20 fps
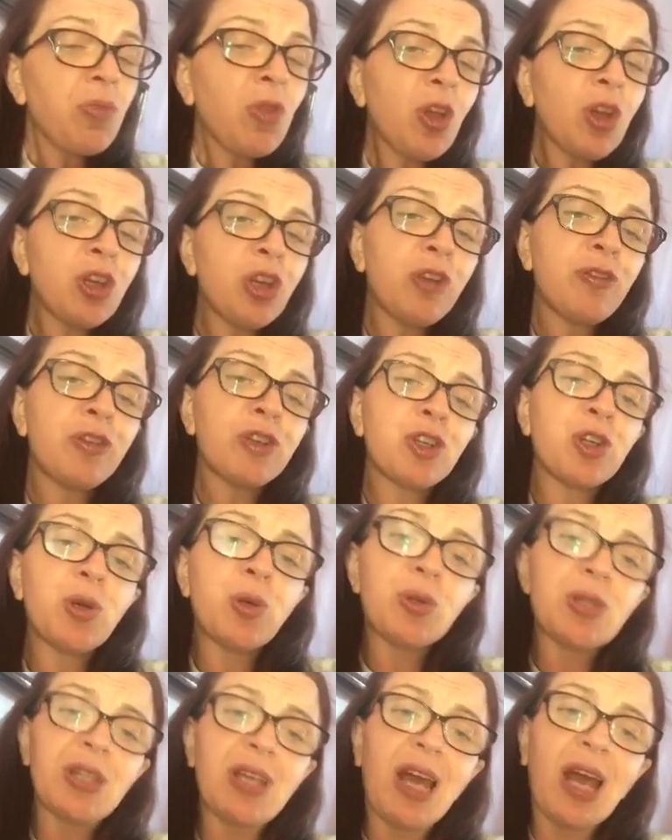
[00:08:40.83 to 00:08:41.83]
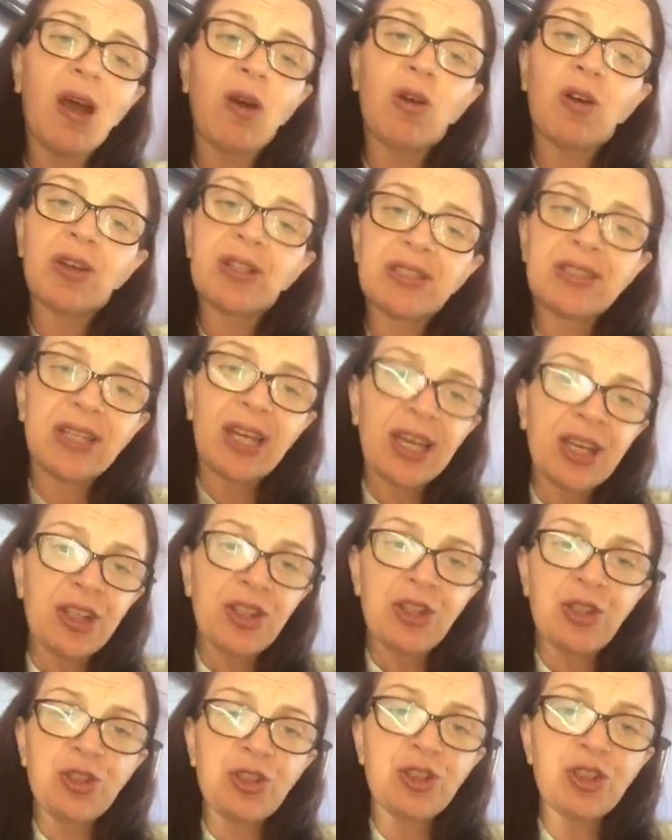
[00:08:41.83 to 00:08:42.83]
You've recorded how long it's taken
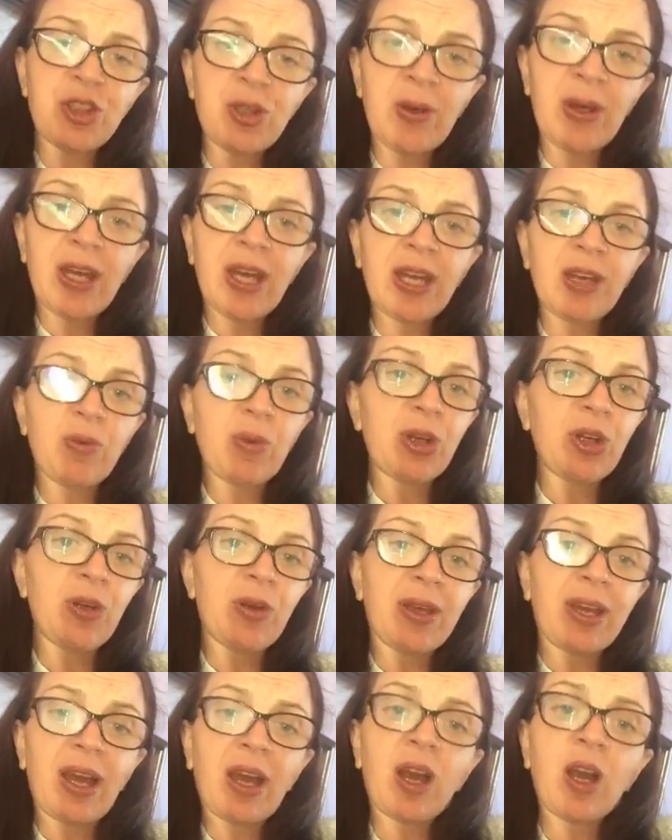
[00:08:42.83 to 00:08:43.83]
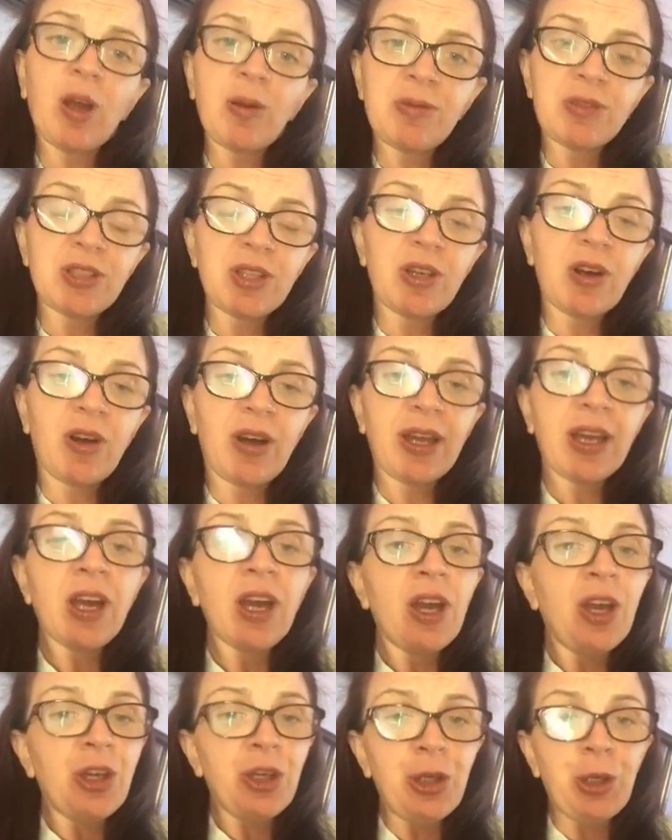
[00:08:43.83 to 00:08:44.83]
you to do it, and when you get home tonight,
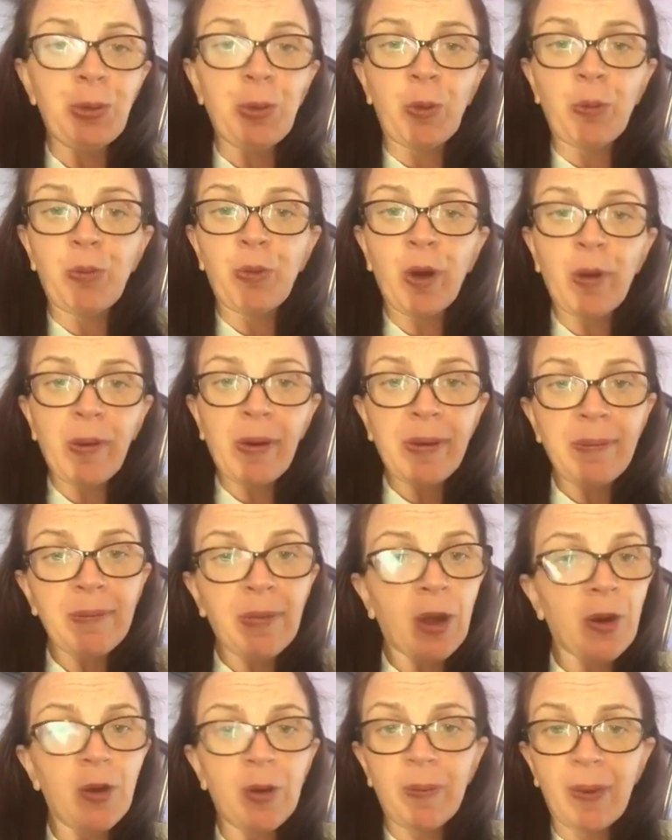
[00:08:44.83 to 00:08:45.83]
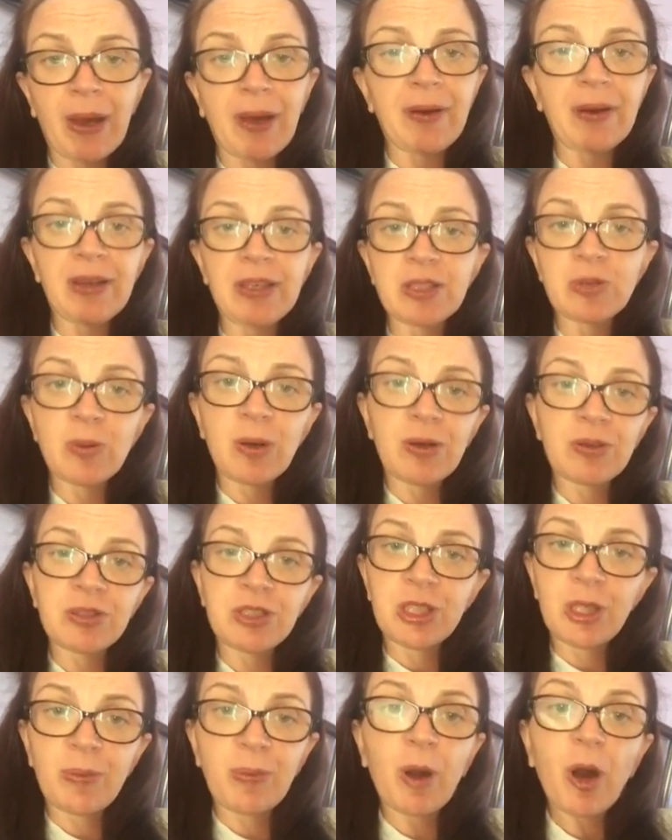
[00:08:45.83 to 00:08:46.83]
you will probably moan about it as well
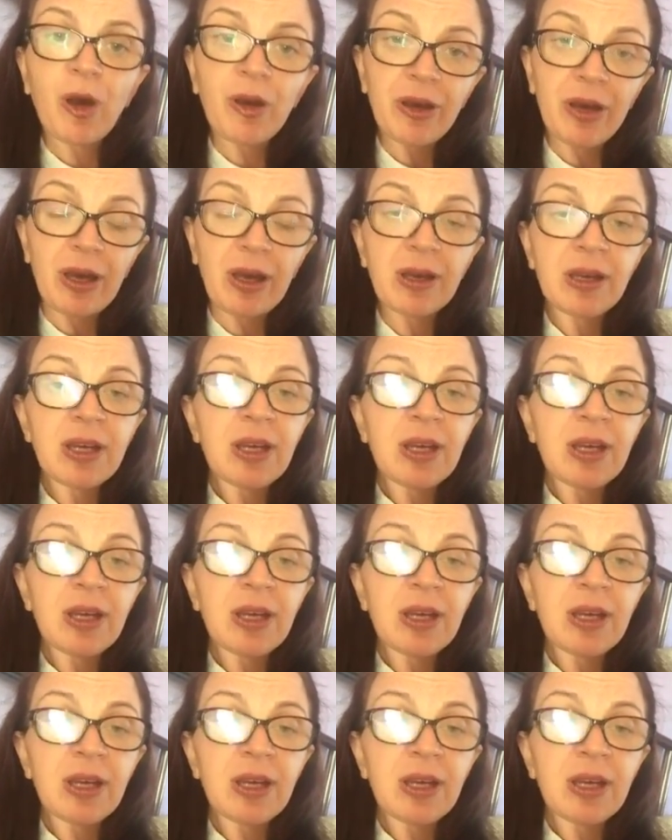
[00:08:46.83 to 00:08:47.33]
to your partner.